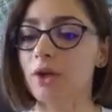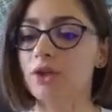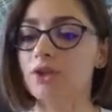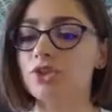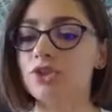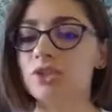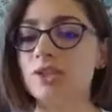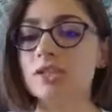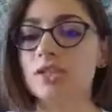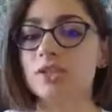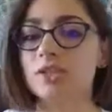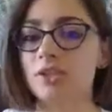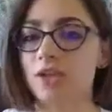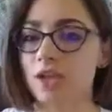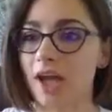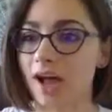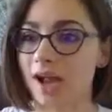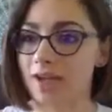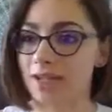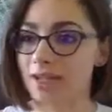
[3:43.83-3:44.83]
Just look
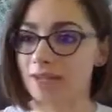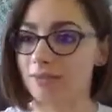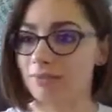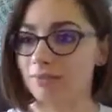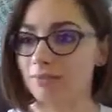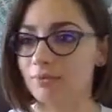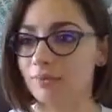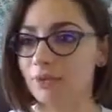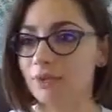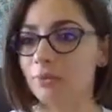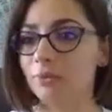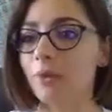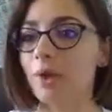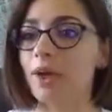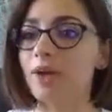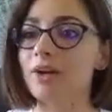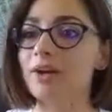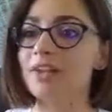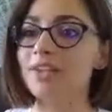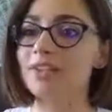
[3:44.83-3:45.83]
at it.
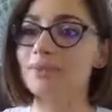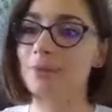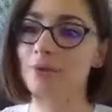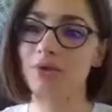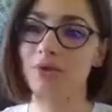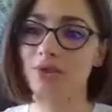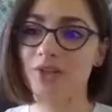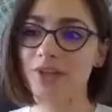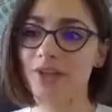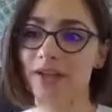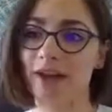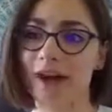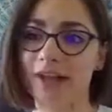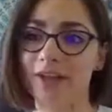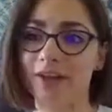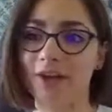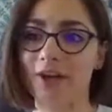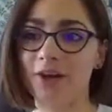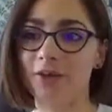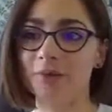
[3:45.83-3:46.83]
Where is most of the
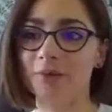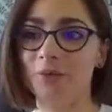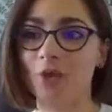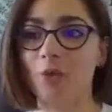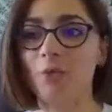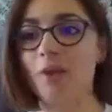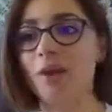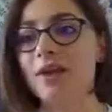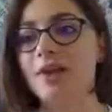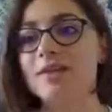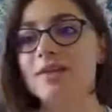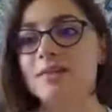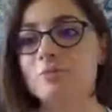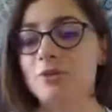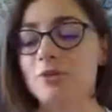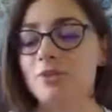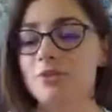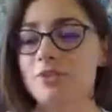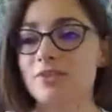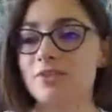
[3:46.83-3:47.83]
color? Where is
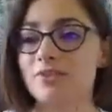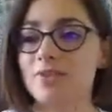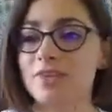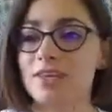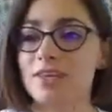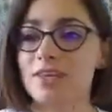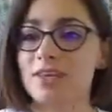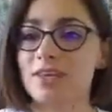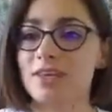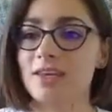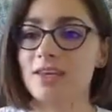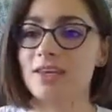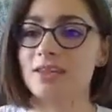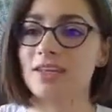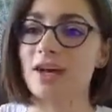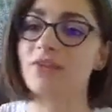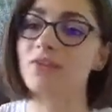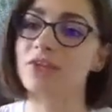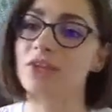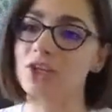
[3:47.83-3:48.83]
most of the
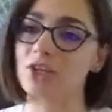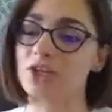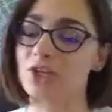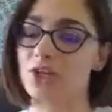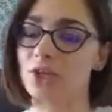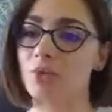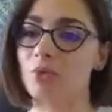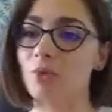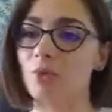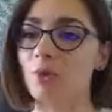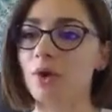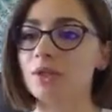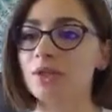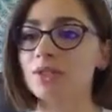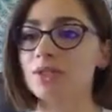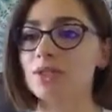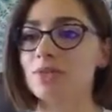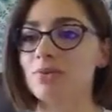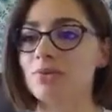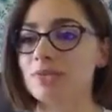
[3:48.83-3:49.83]
definition? What are
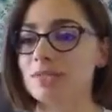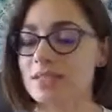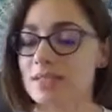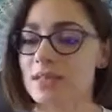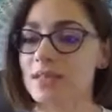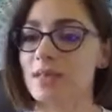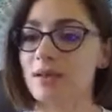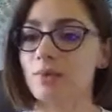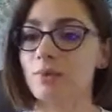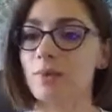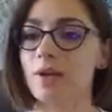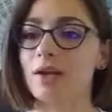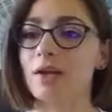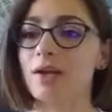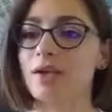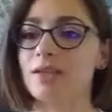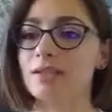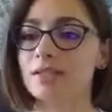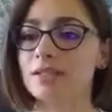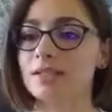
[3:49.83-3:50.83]
you seeing?
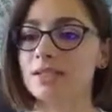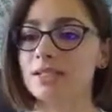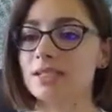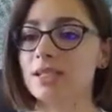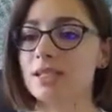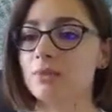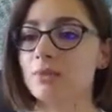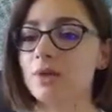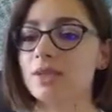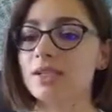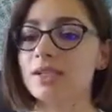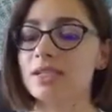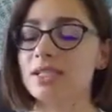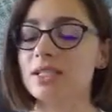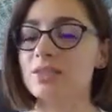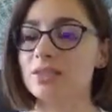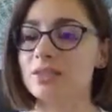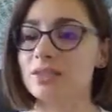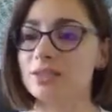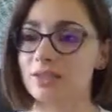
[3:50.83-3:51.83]
Where does it
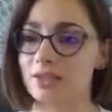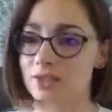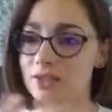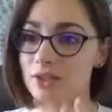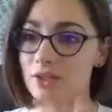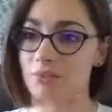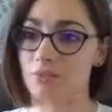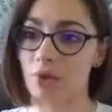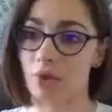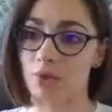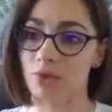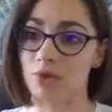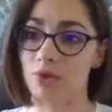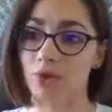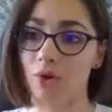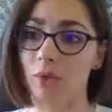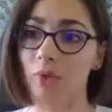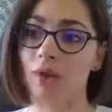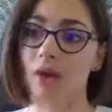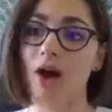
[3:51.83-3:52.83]
look like there's the most
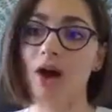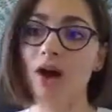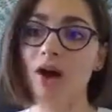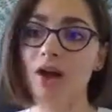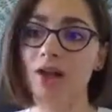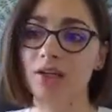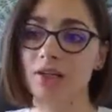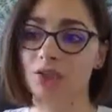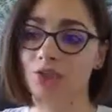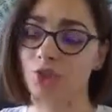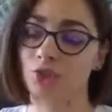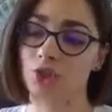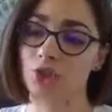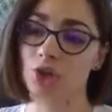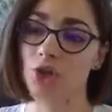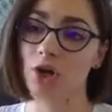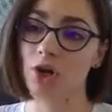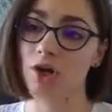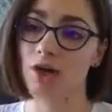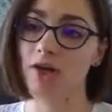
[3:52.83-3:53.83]
going on in your
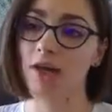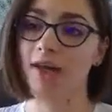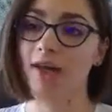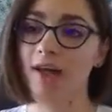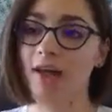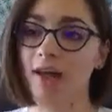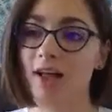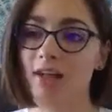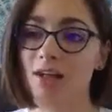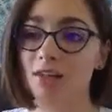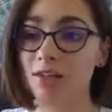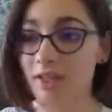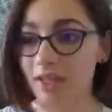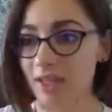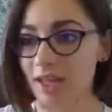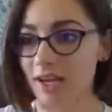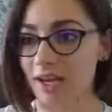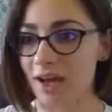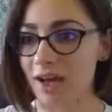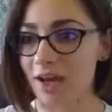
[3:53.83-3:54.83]
chart? Look at
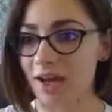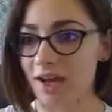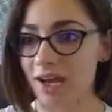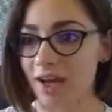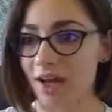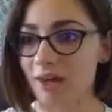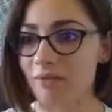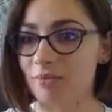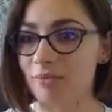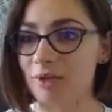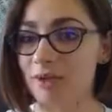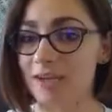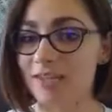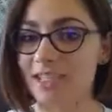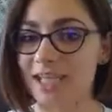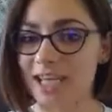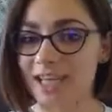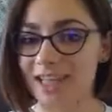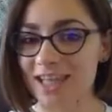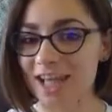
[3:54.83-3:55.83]
that area, because
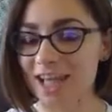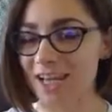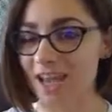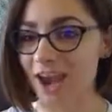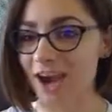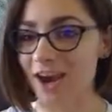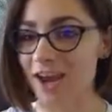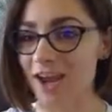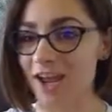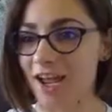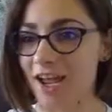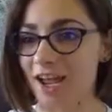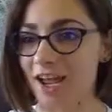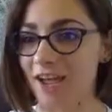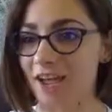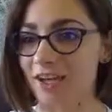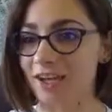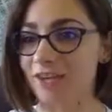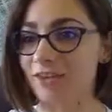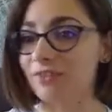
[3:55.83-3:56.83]
in that
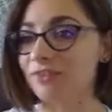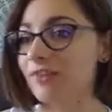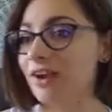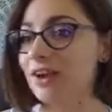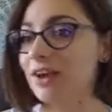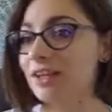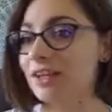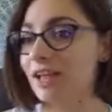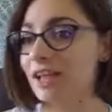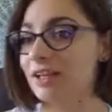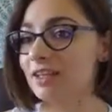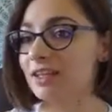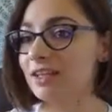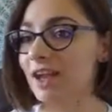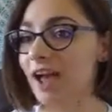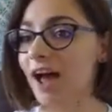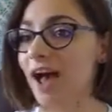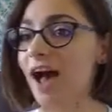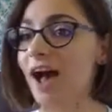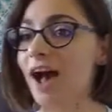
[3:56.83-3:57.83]
area, you're very likely to
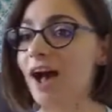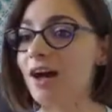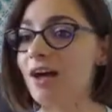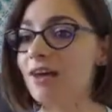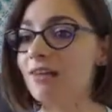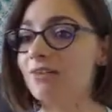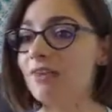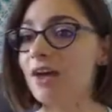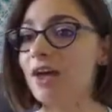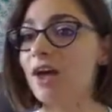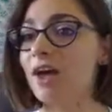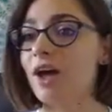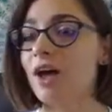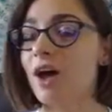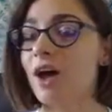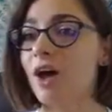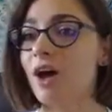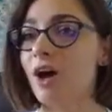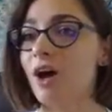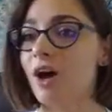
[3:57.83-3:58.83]
have
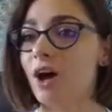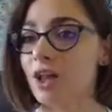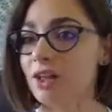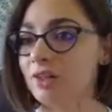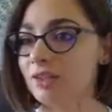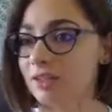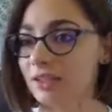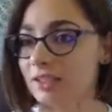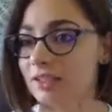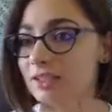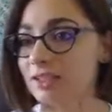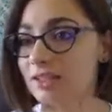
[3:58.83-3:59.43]
all, like, the